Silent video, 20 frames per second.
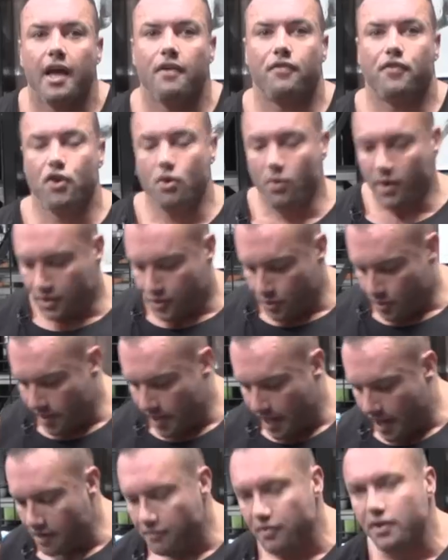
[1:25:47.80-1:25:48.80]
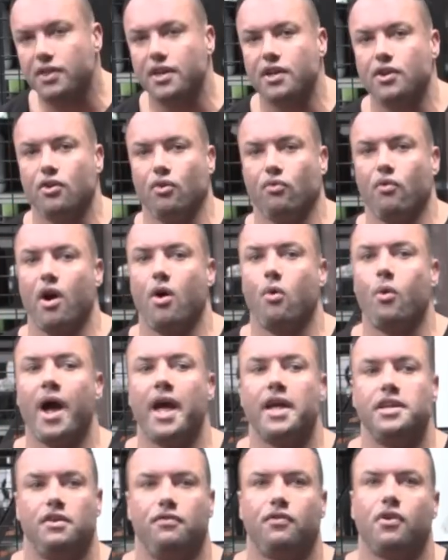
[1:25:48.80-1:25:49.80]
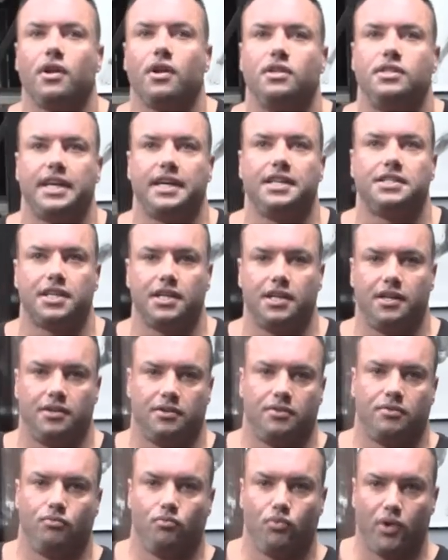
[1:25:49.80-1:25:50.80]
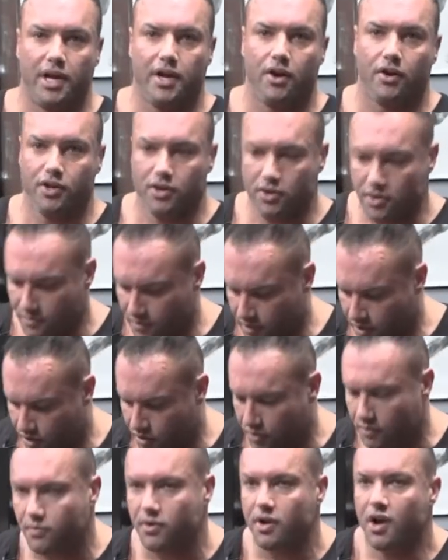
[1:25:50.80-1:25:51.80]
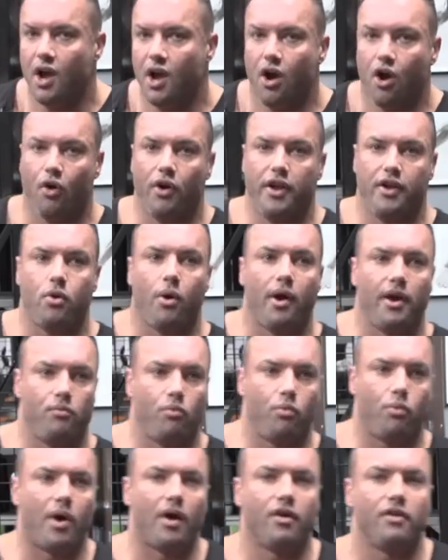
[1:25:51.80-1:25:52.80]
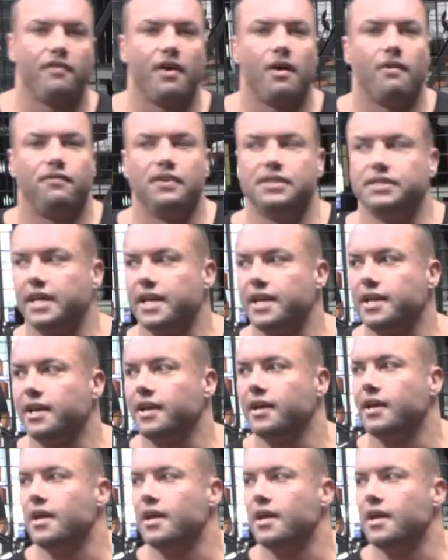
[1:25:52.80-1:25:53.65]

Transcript: if you are doing everything your right way and you've got a decent rig on you, you've got a good, already quite well-developed physique,